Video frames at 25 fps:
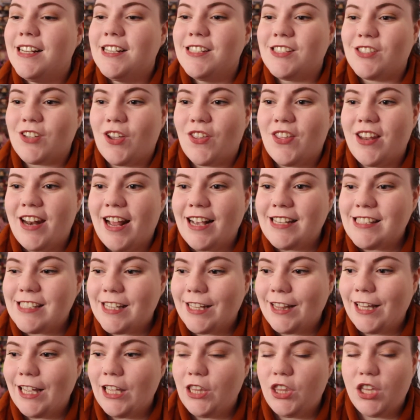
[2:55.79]
So the next
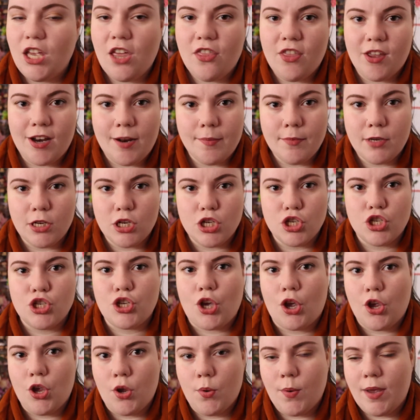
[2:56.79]
Calathea that I'm going to
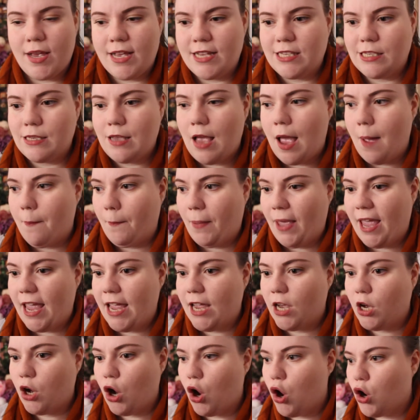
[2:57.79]
show you is a
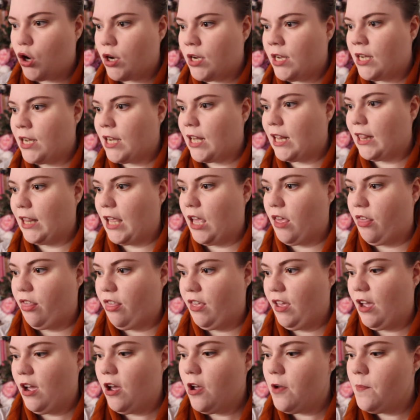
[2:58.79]
peacock
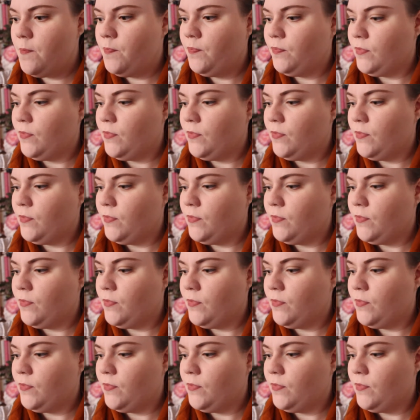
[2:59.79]
Calathea.